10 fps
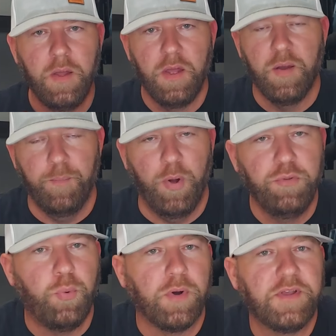Both
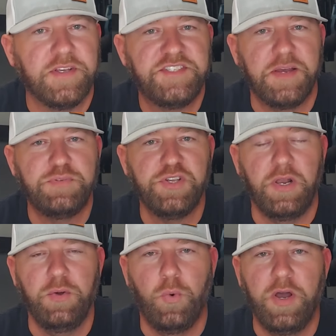work
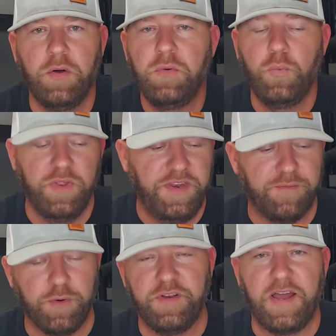exceptionally well with
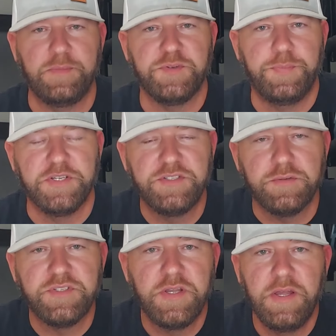different types of
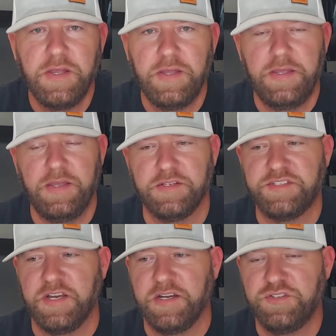pistols. It's
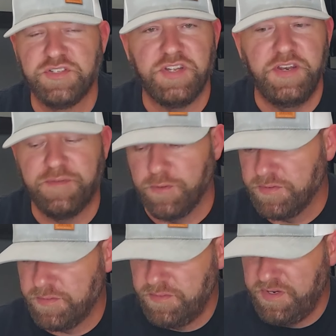just a
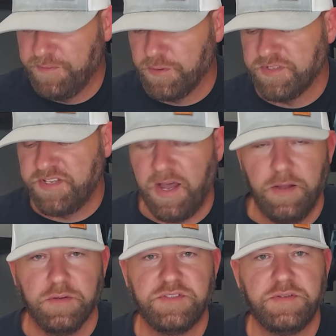different
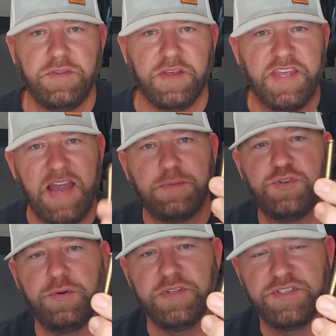styles. The
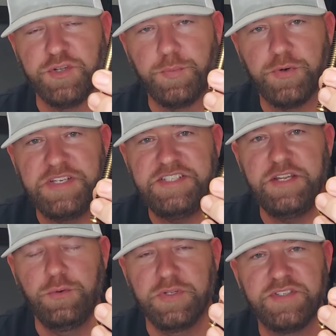captured is super easy
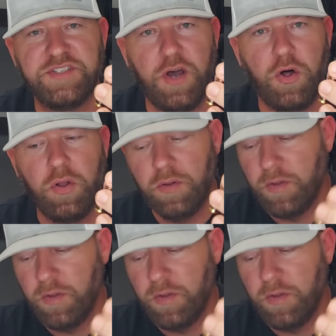to install.